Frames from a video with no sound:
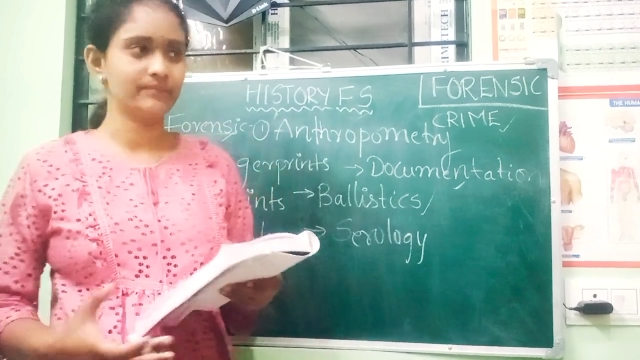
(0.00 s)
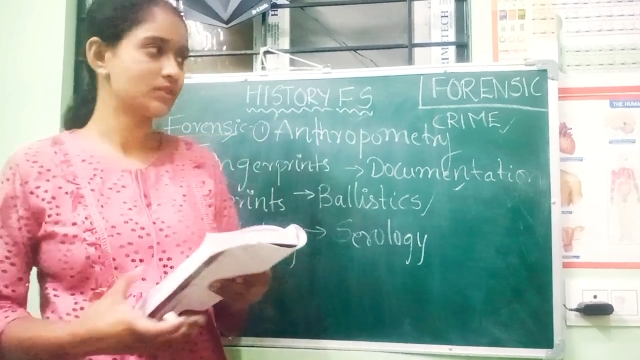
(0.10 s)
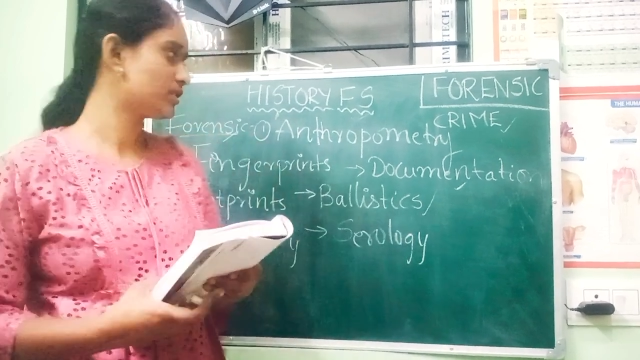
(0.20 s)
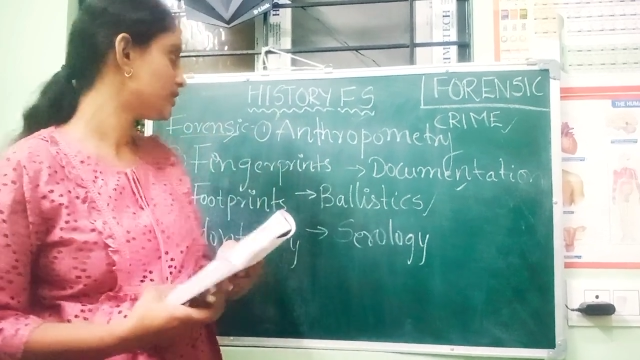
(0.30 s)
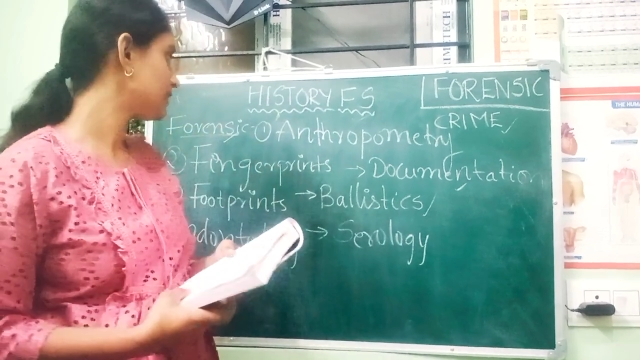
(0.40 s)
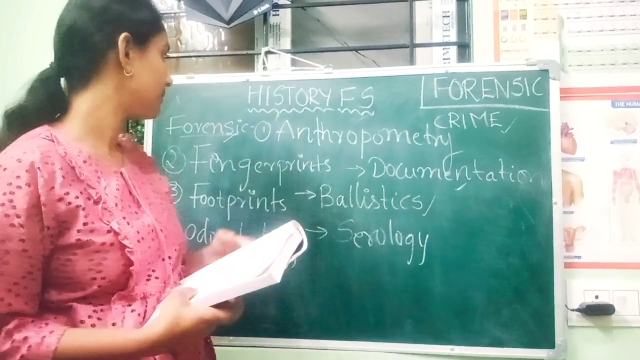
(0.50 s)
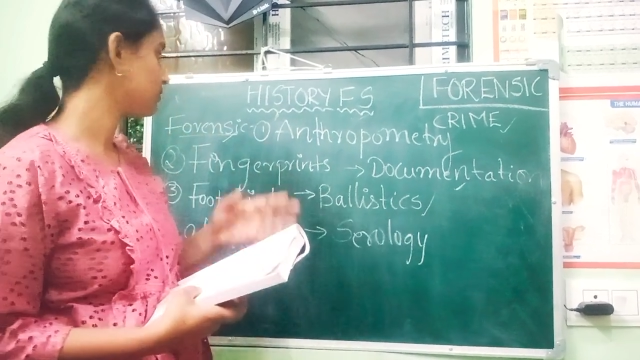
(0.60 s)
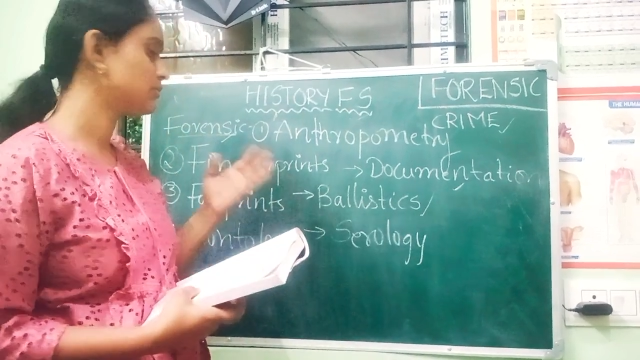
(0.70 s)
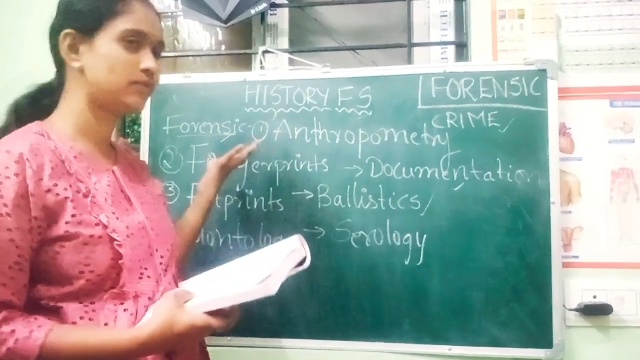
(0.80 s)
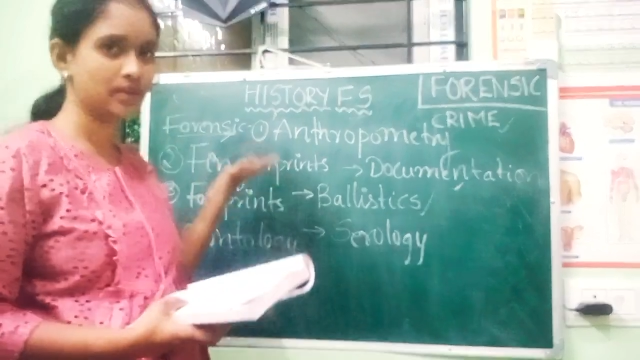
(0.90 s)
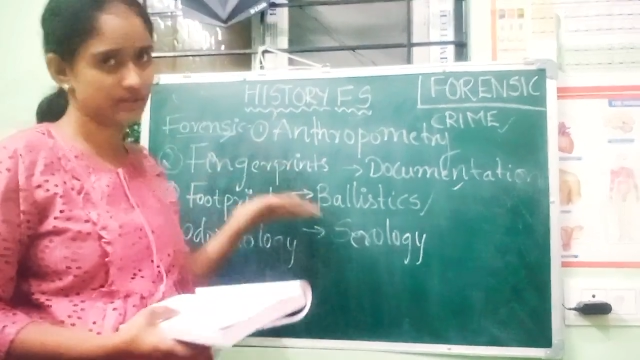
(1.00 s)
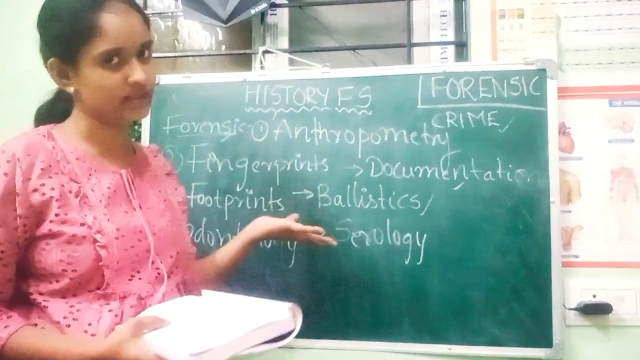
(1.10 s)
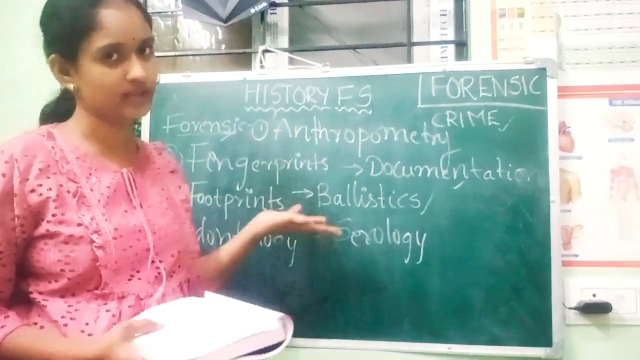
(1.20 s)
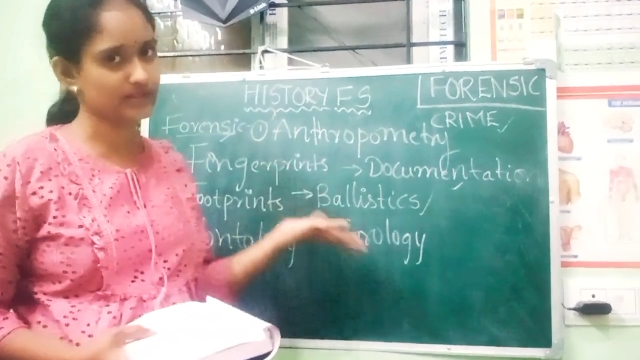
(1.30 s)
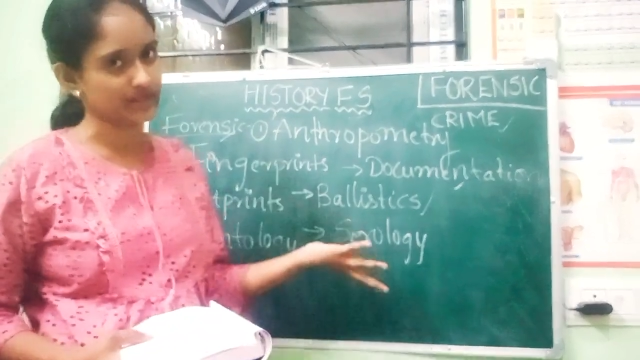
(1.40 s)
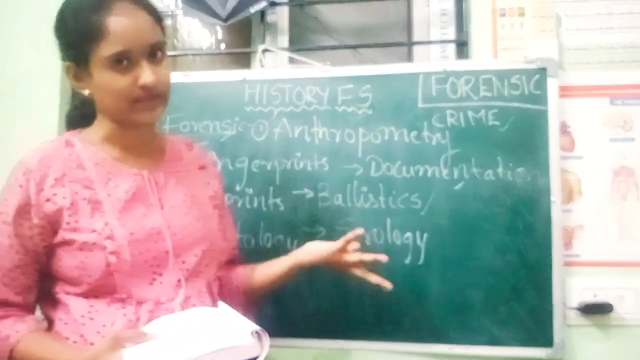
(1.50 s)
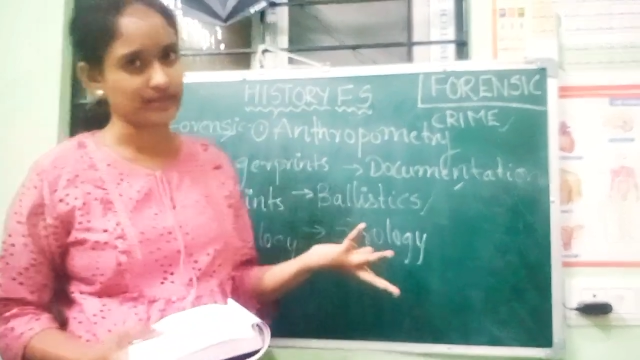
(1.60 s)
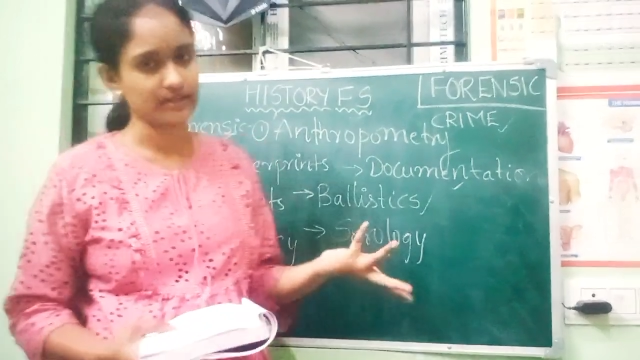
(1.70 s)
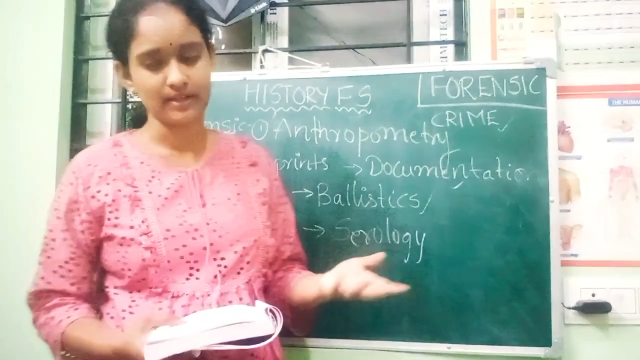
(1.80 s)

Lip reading: So this is about the forensic science.